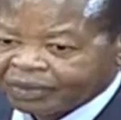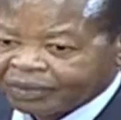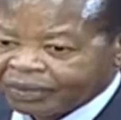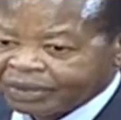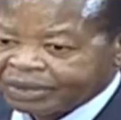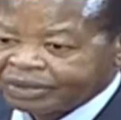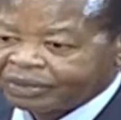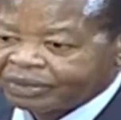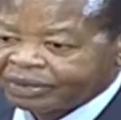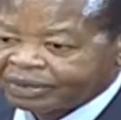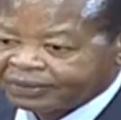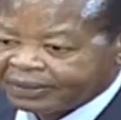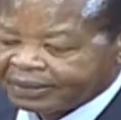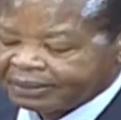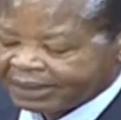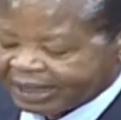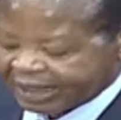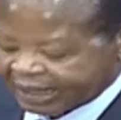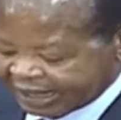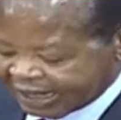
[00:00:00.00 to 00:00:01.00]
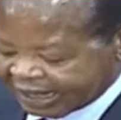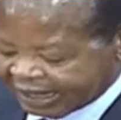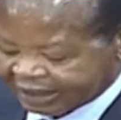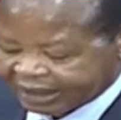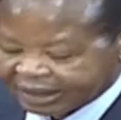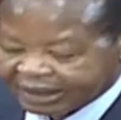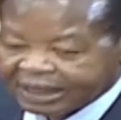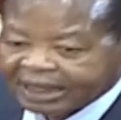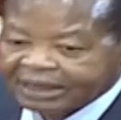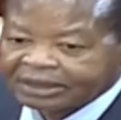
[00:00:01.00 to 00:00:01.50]
which was formerly
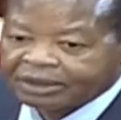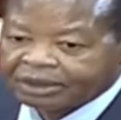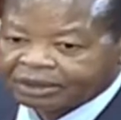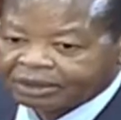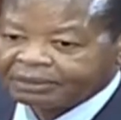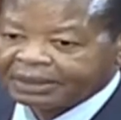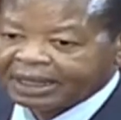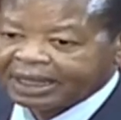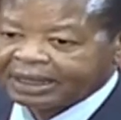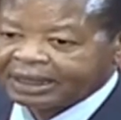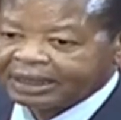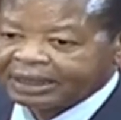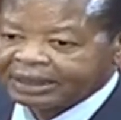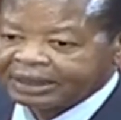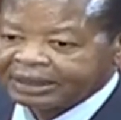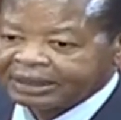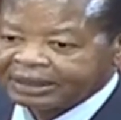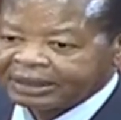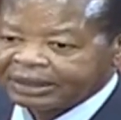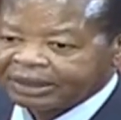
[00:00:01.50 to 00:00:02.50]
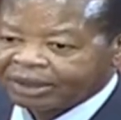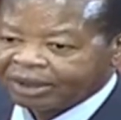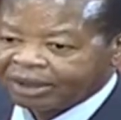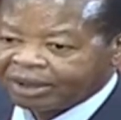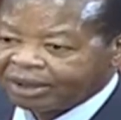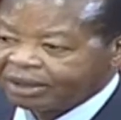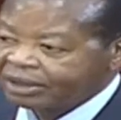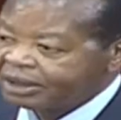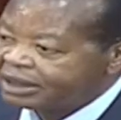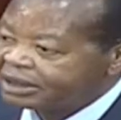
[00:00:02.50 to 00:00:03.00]
Agricultural Bank,
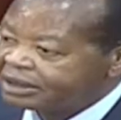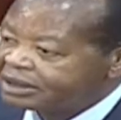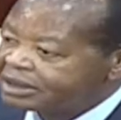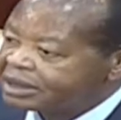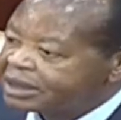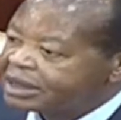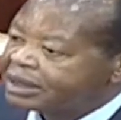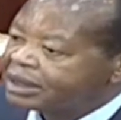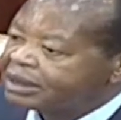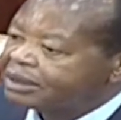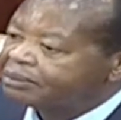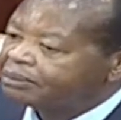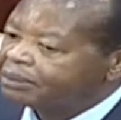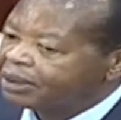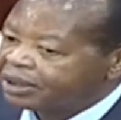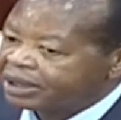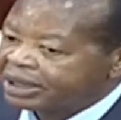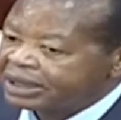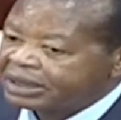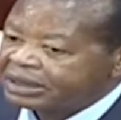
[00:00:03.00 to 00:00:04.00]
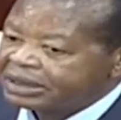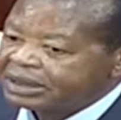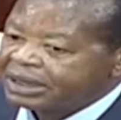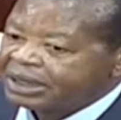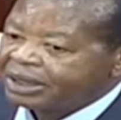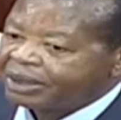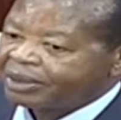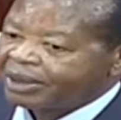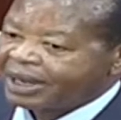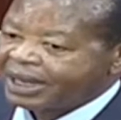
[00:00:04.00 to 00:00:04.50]
all these bodies
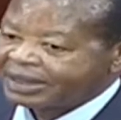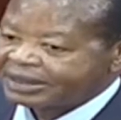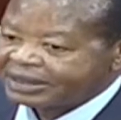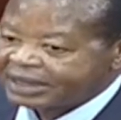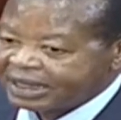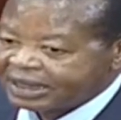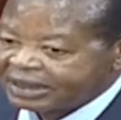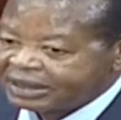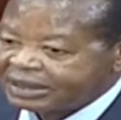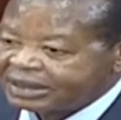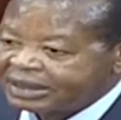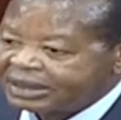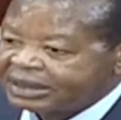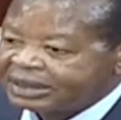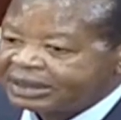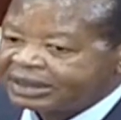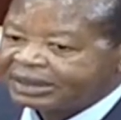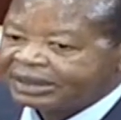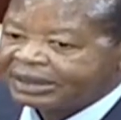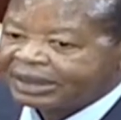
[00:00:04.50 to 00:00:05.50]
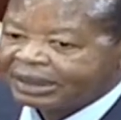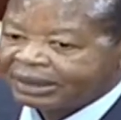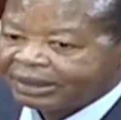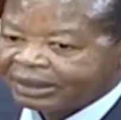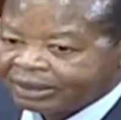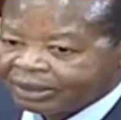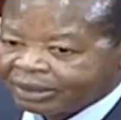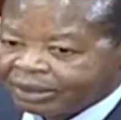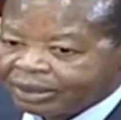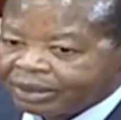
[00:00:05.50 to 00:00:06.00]
were set,
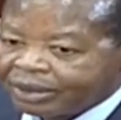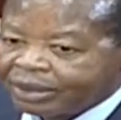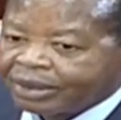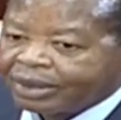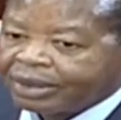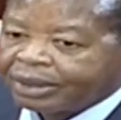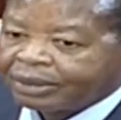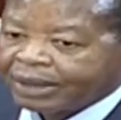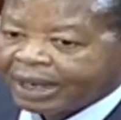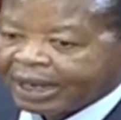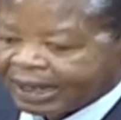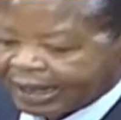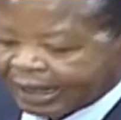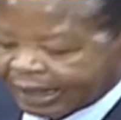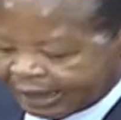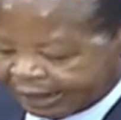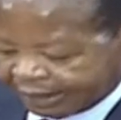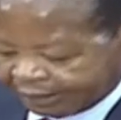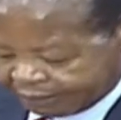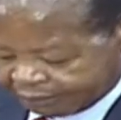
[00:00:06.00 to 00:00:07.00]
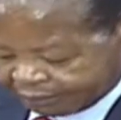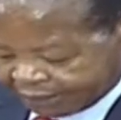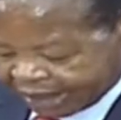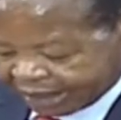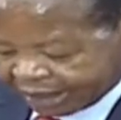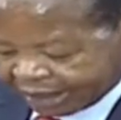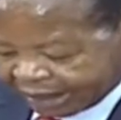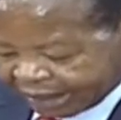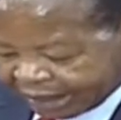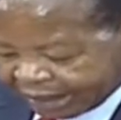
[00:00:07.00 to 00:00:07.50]
you know, uh,
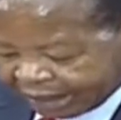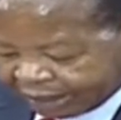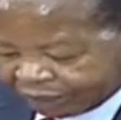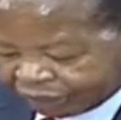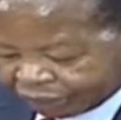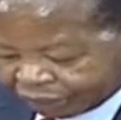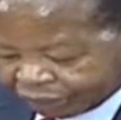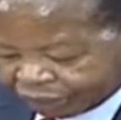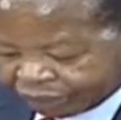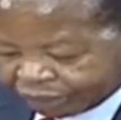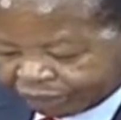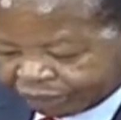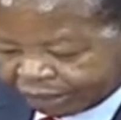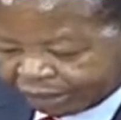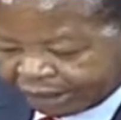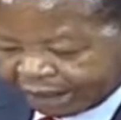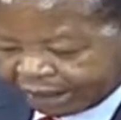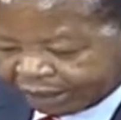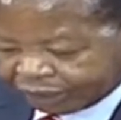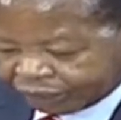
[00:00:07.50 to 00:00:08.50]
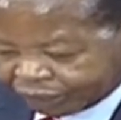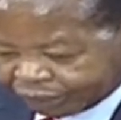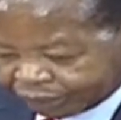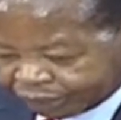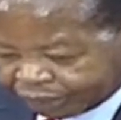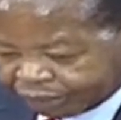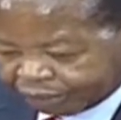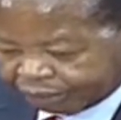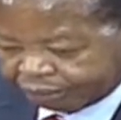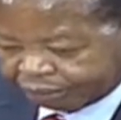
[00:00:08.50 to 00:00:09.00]
uh, through uh,
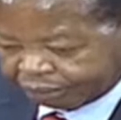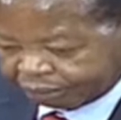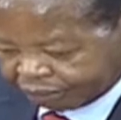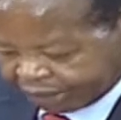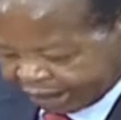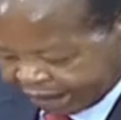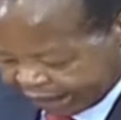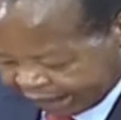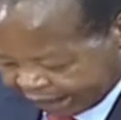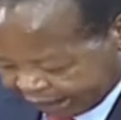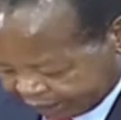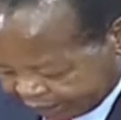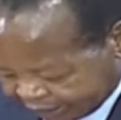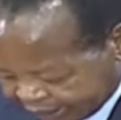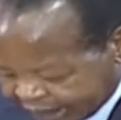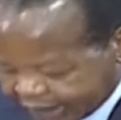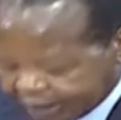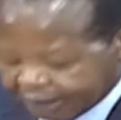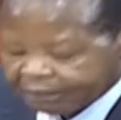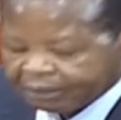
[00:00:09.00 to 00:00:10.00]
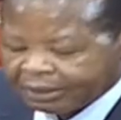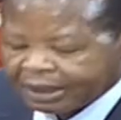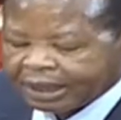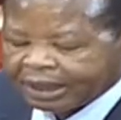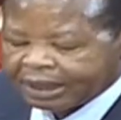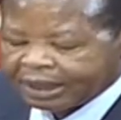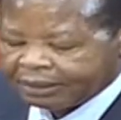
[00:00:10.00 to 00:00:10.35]
through uh, Mwai um,